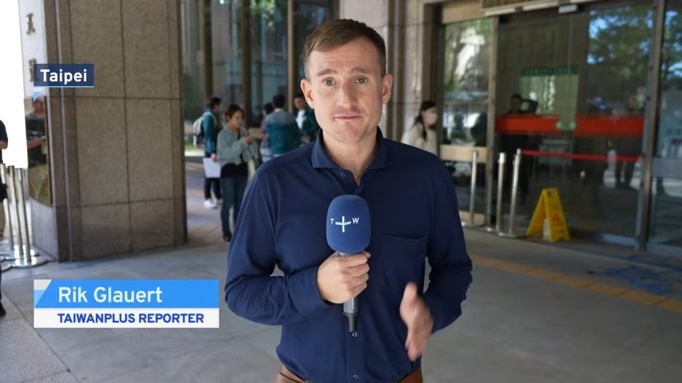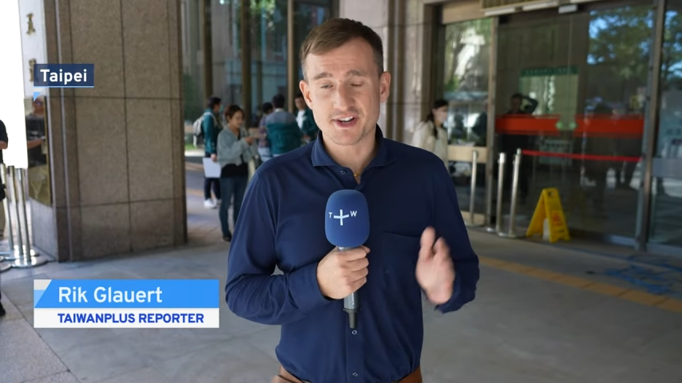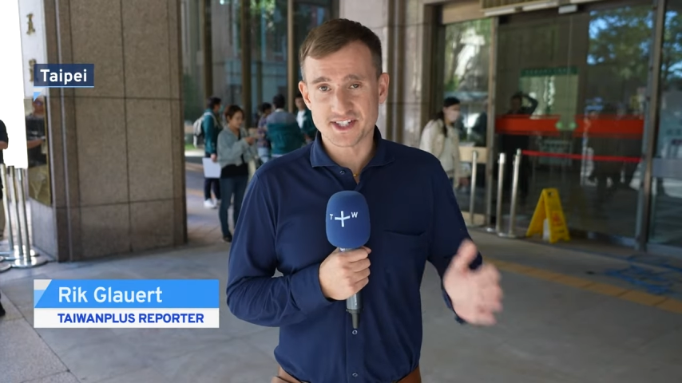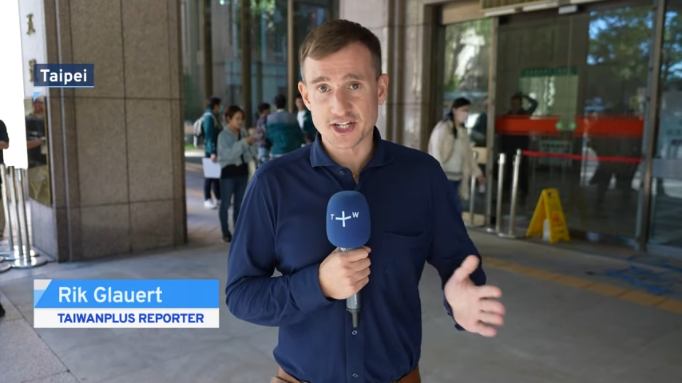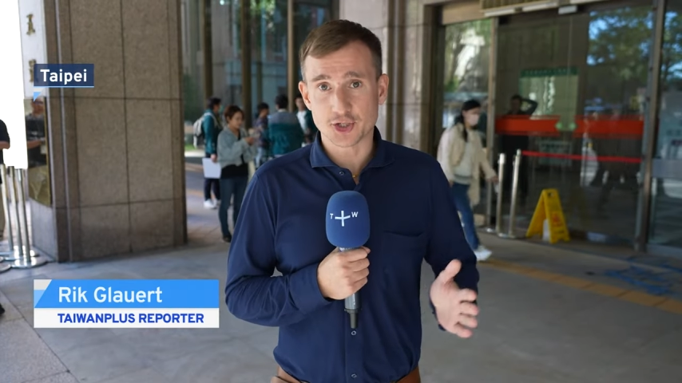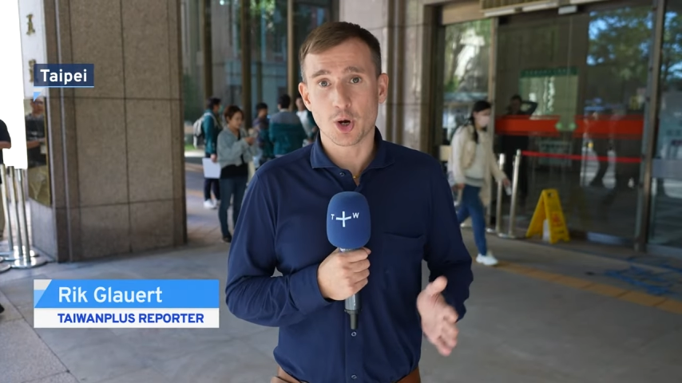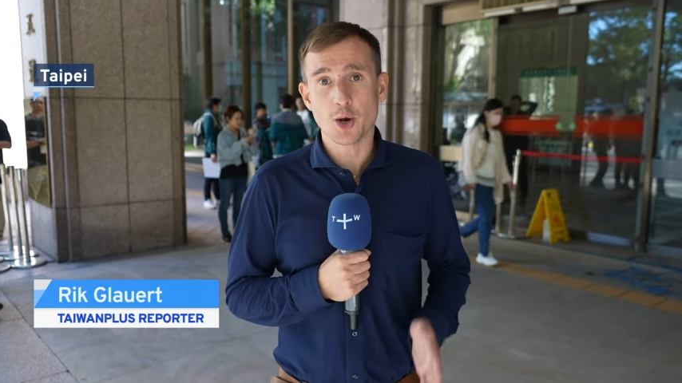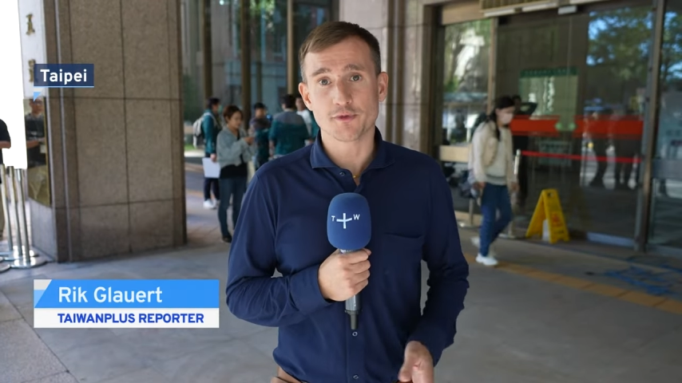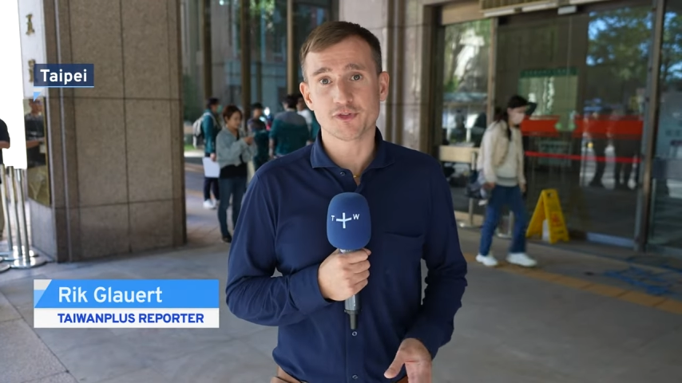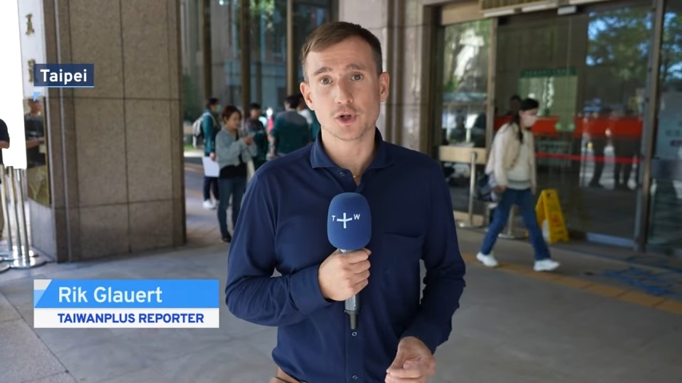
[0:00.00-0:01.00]
presidential
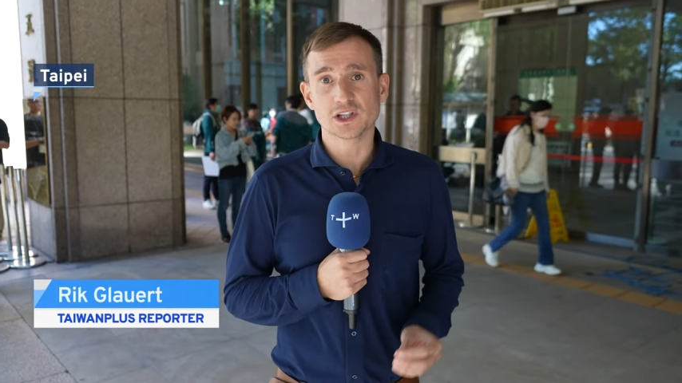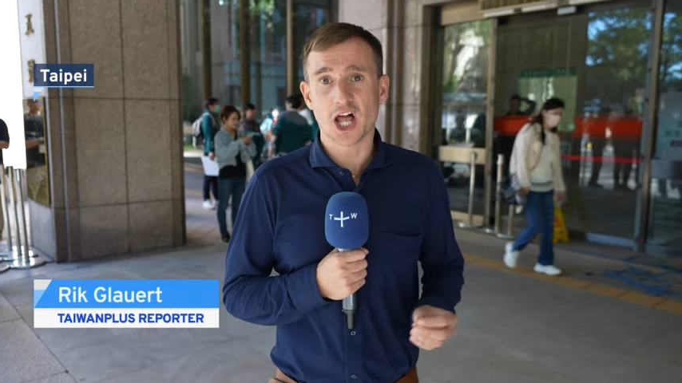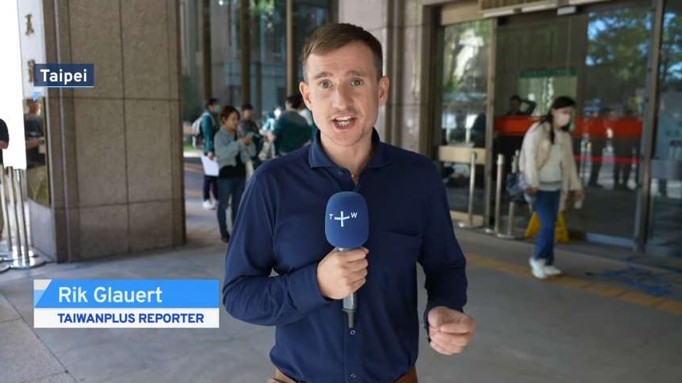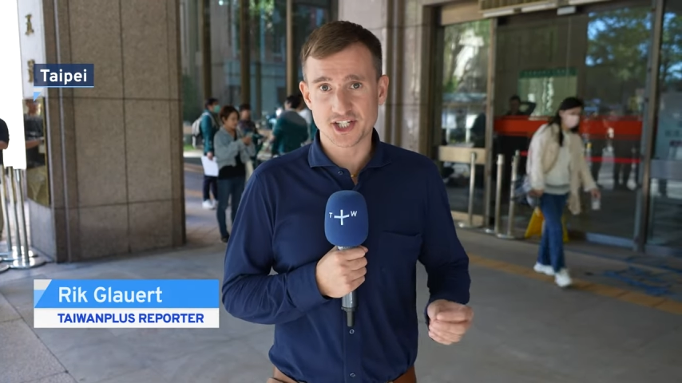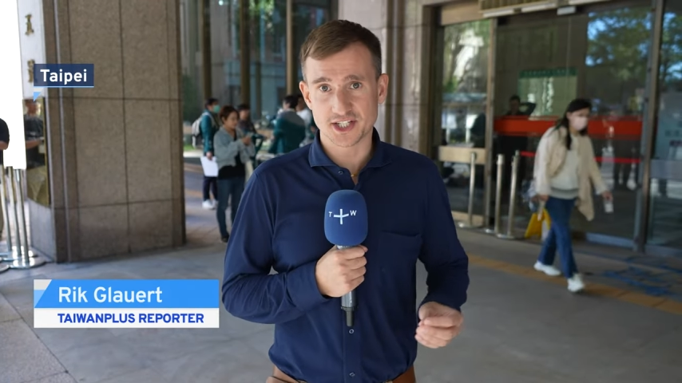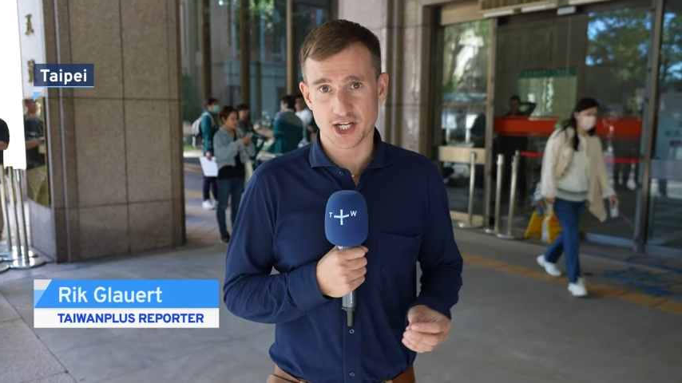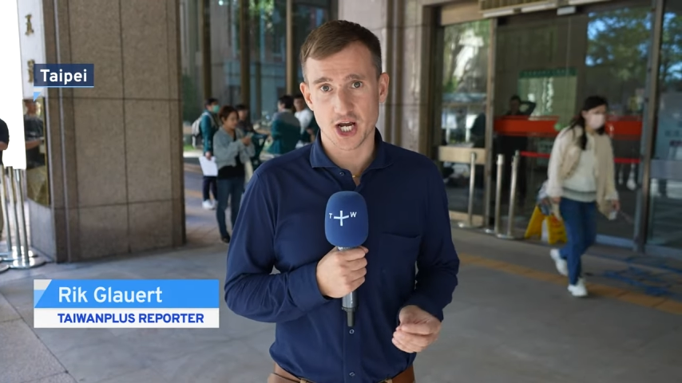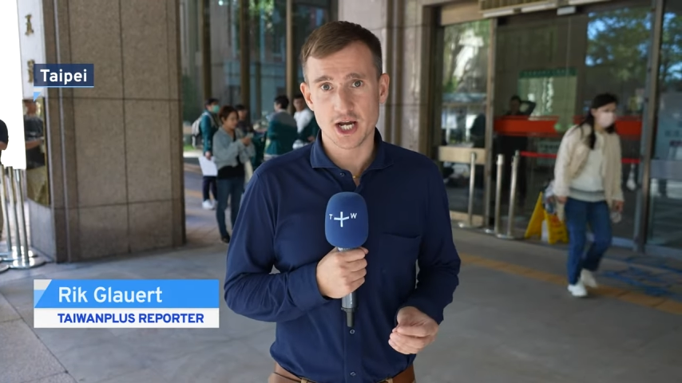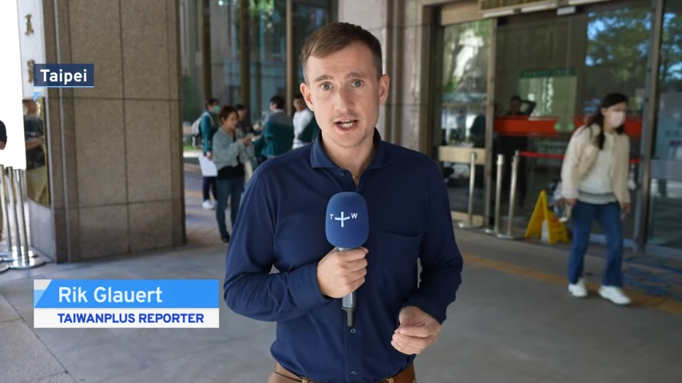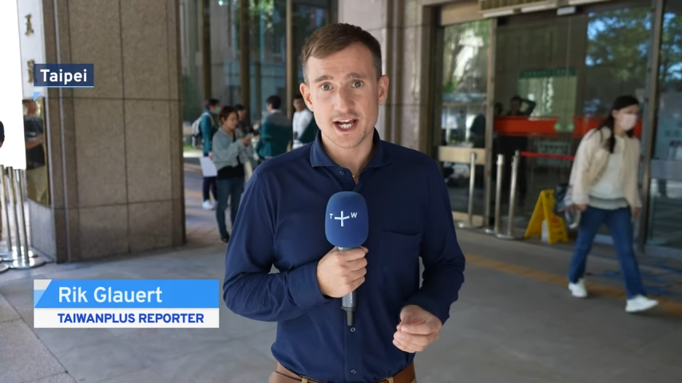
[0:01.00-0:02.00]
hopeful Lai Ching-te